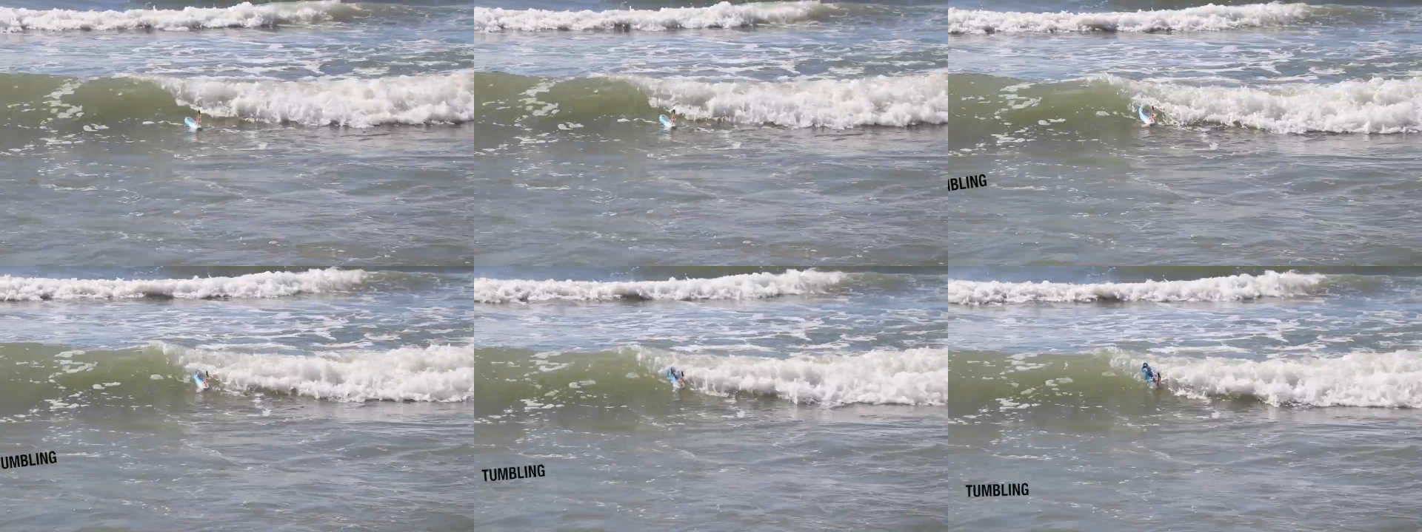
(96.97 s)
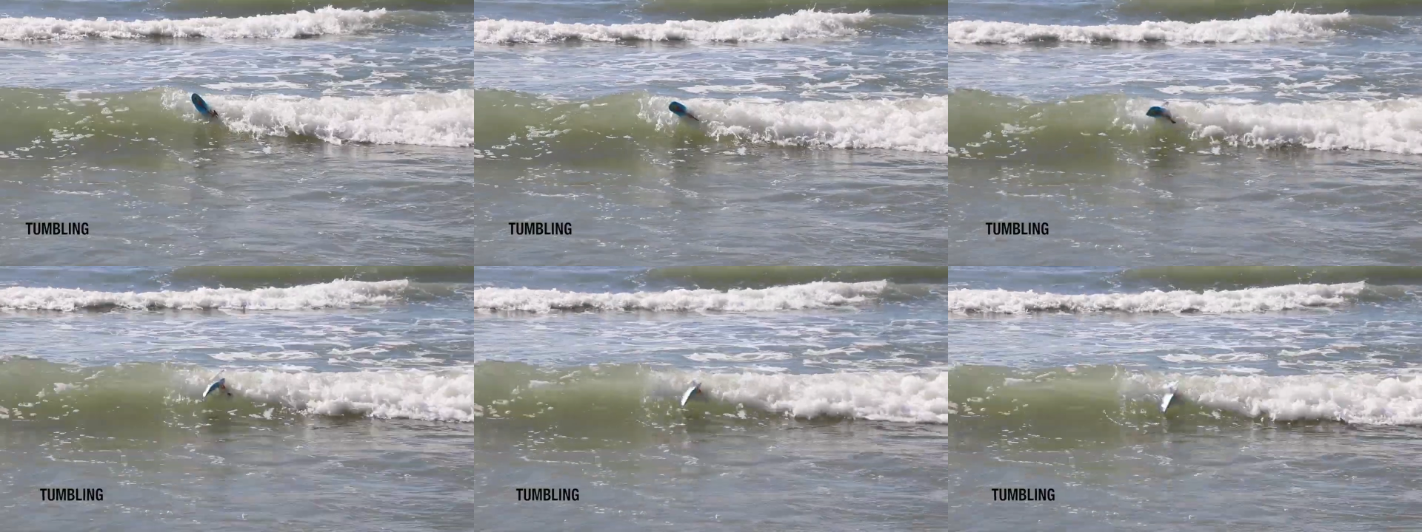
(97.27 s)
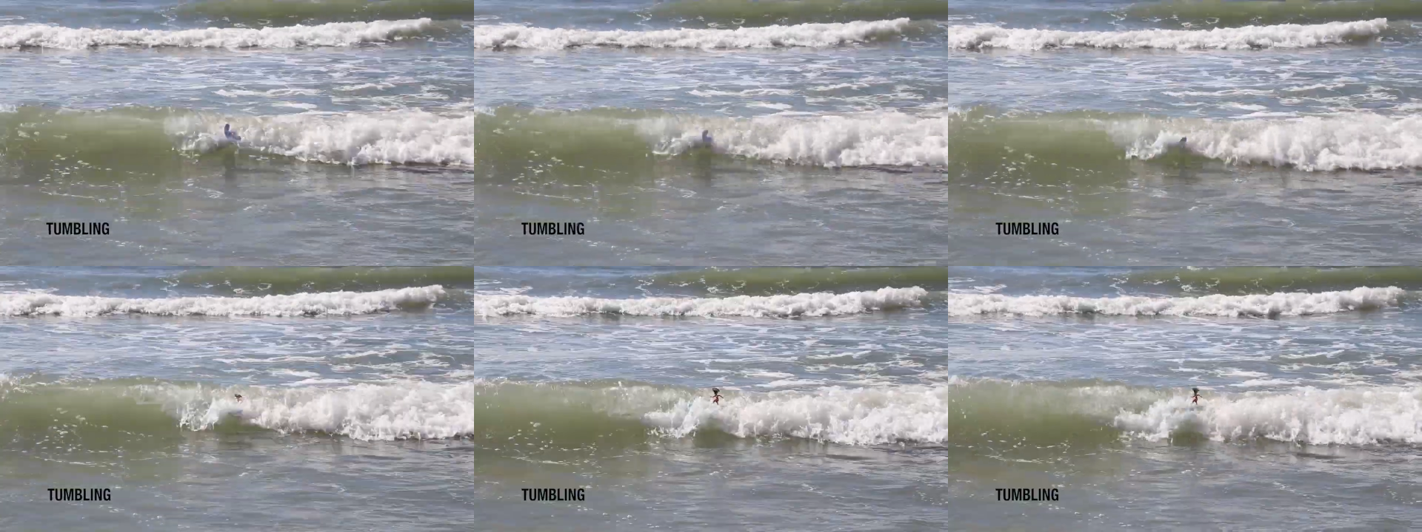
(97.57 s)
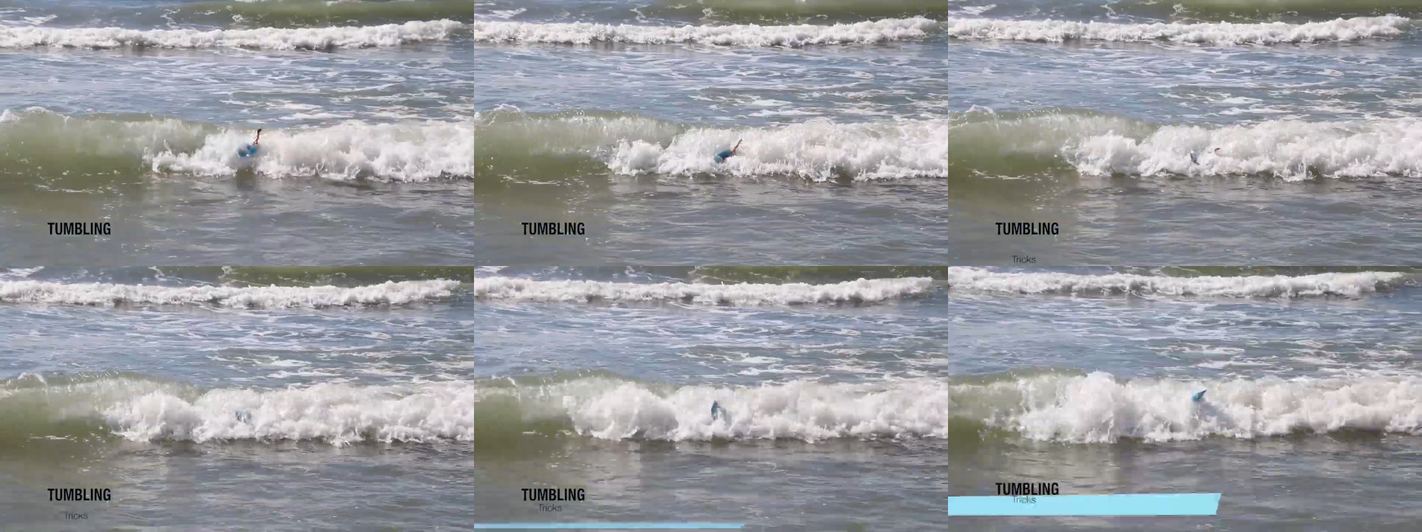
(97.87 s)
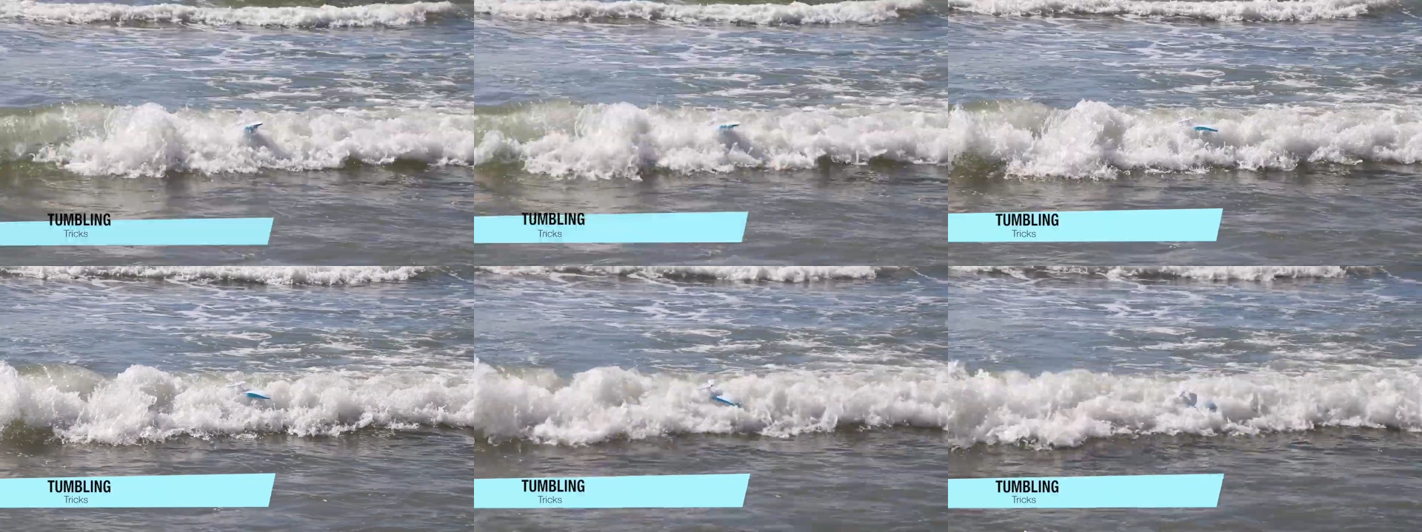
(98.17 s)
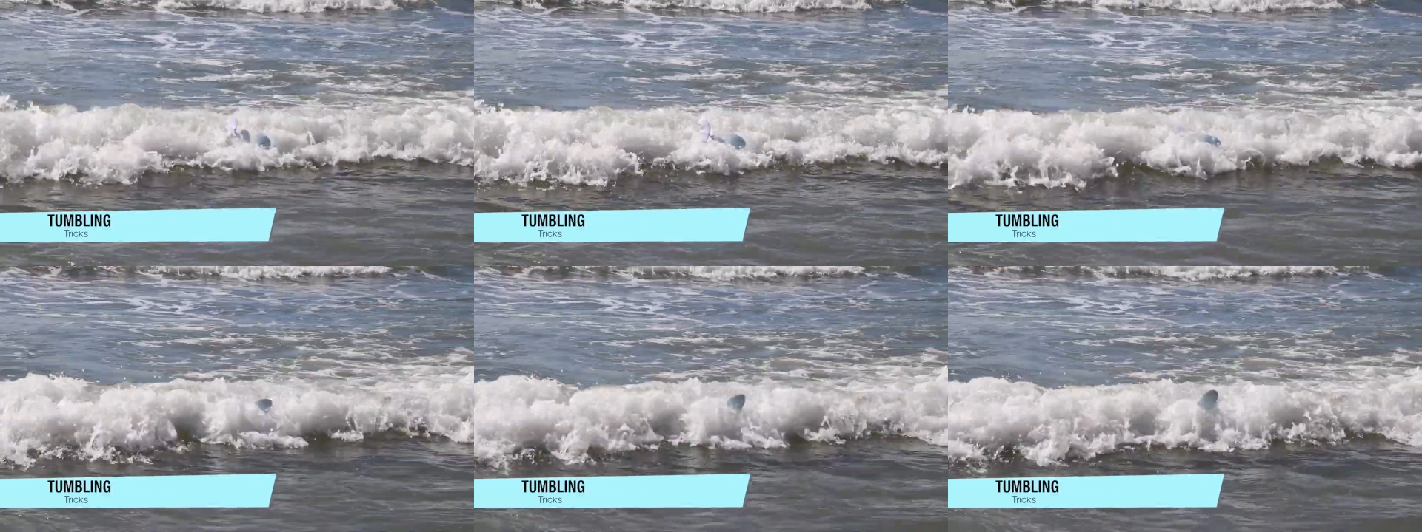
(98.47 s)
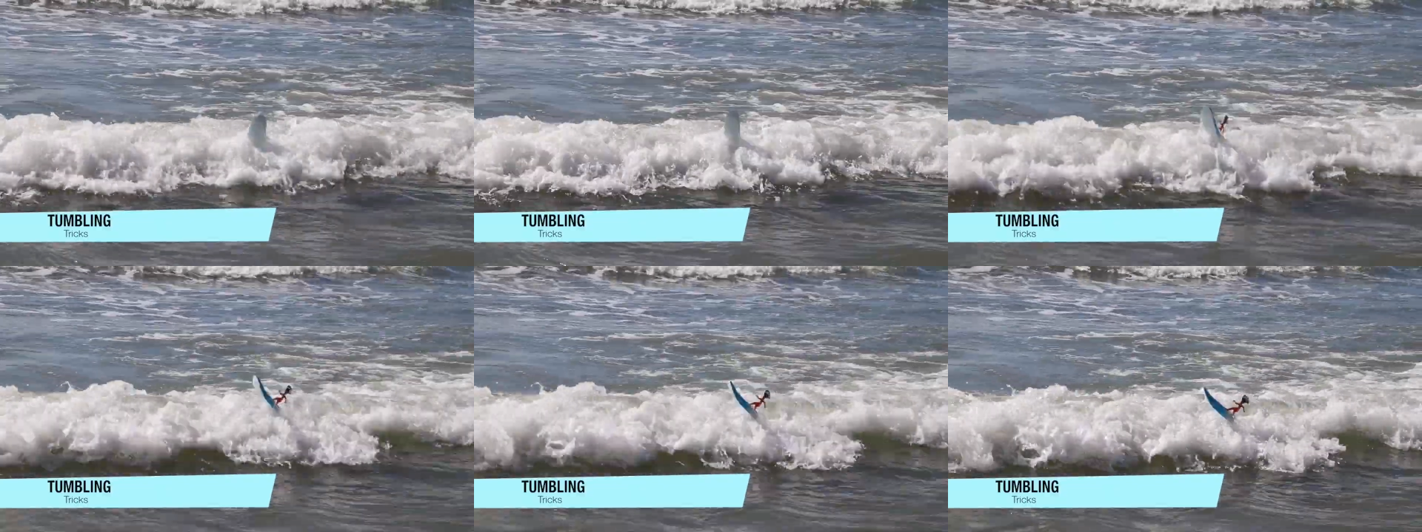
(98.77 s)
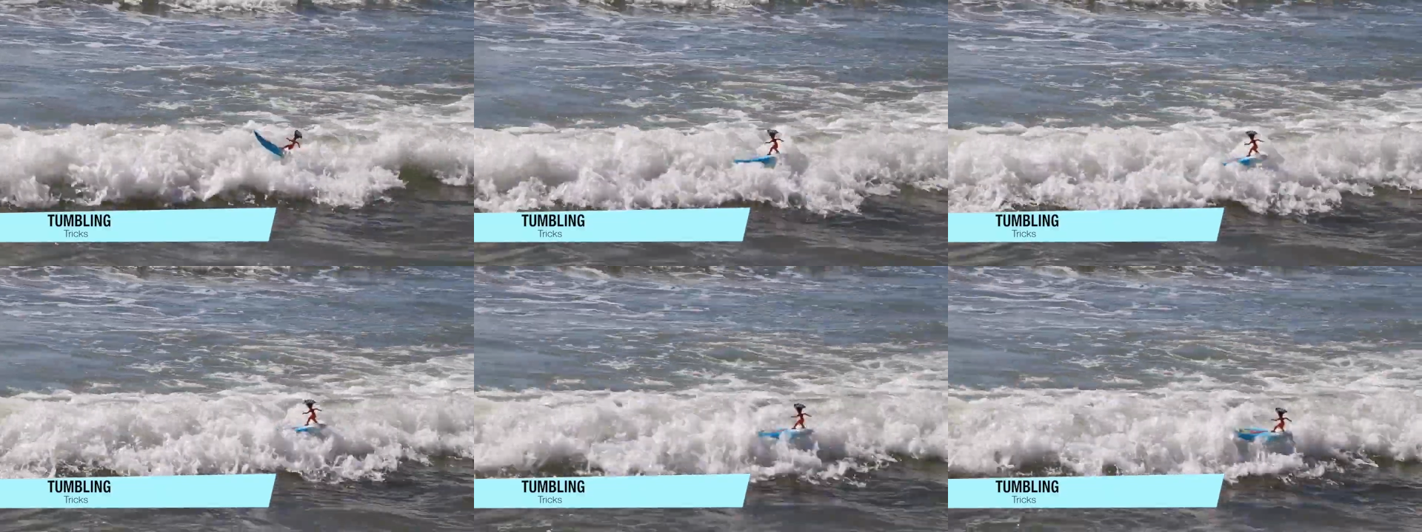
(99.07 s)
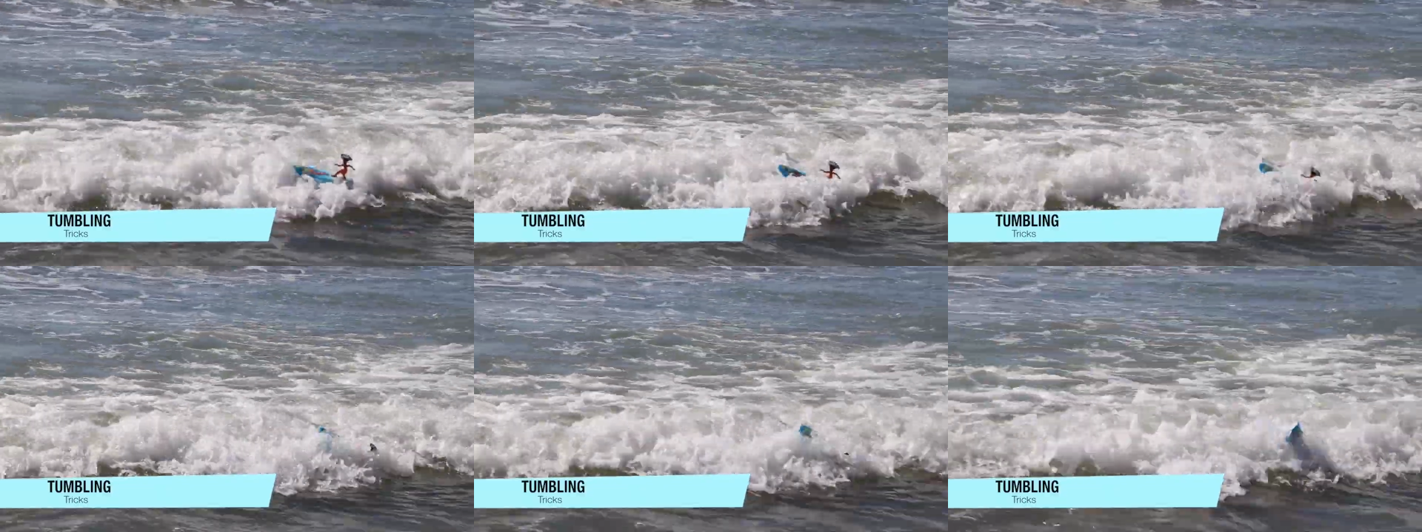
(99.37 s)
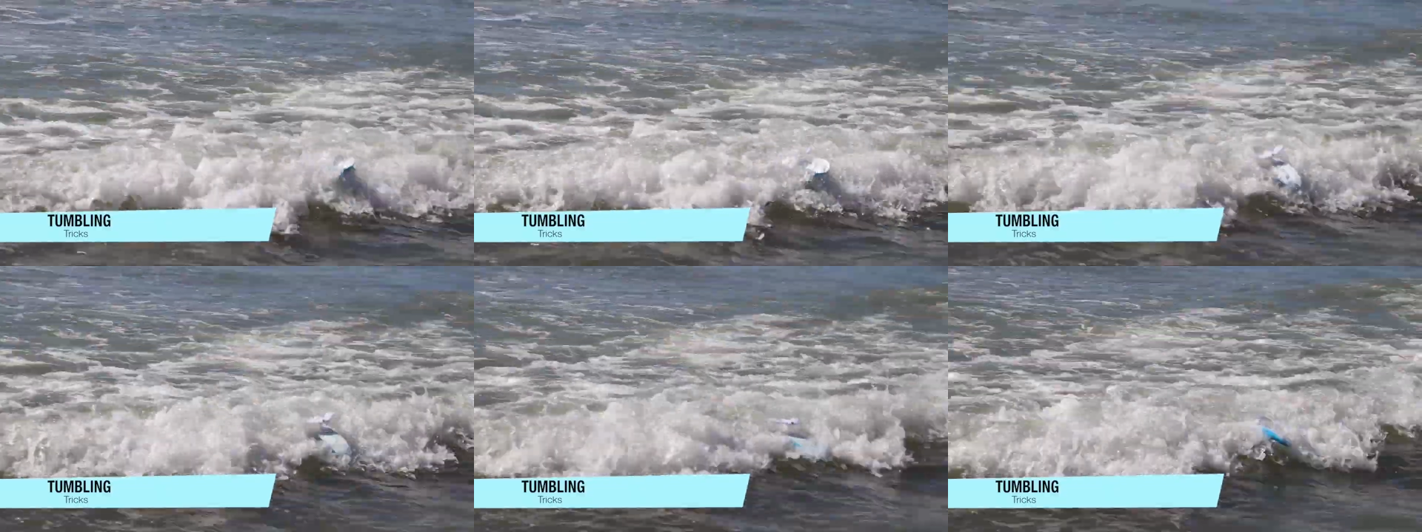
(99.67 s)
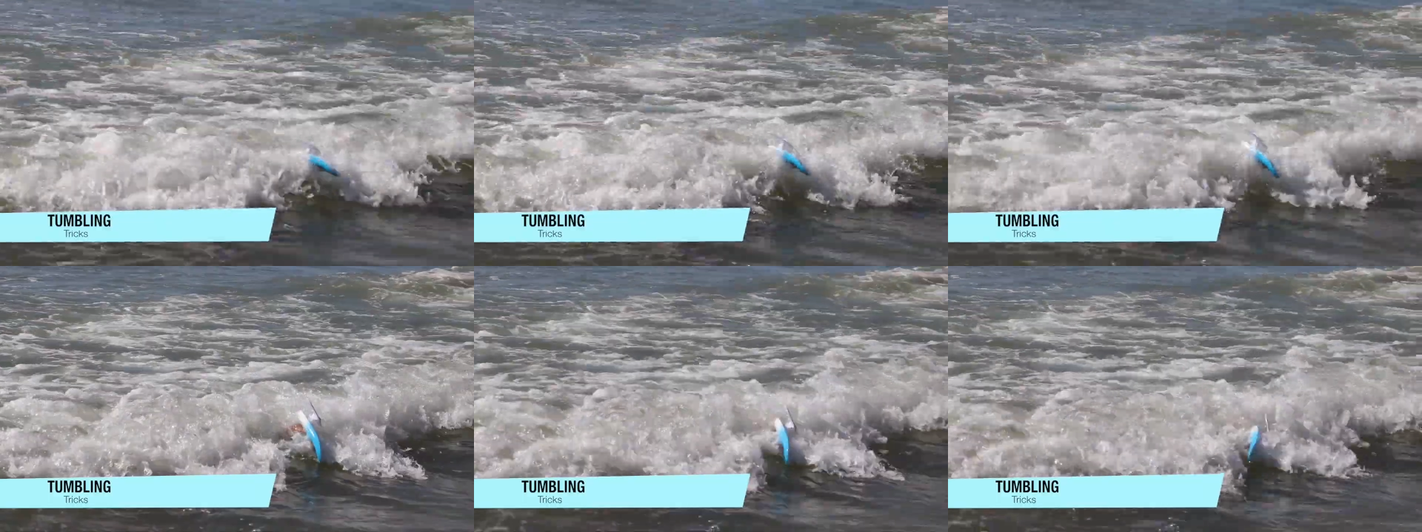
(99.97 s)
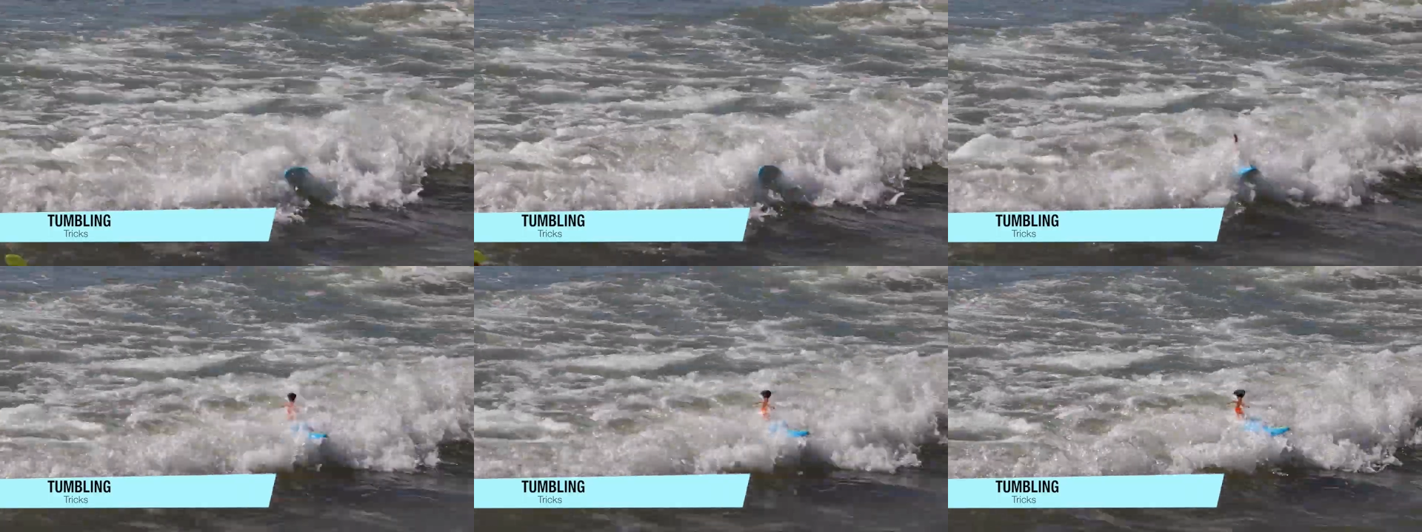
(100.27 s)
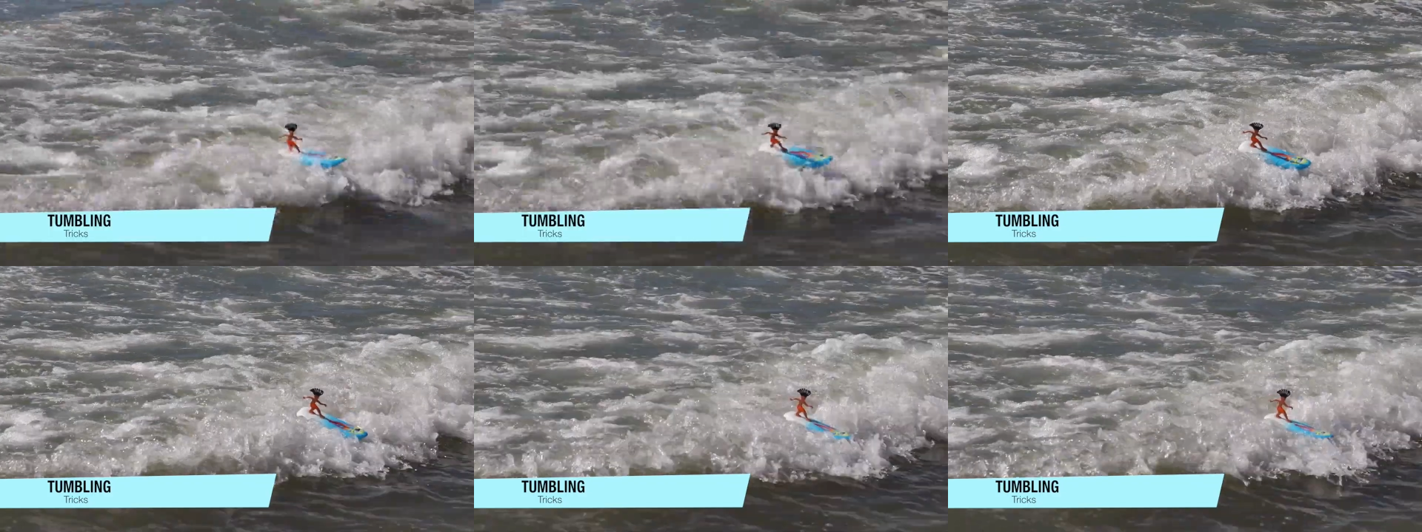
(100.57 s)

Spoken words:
[unreadable: no face in view]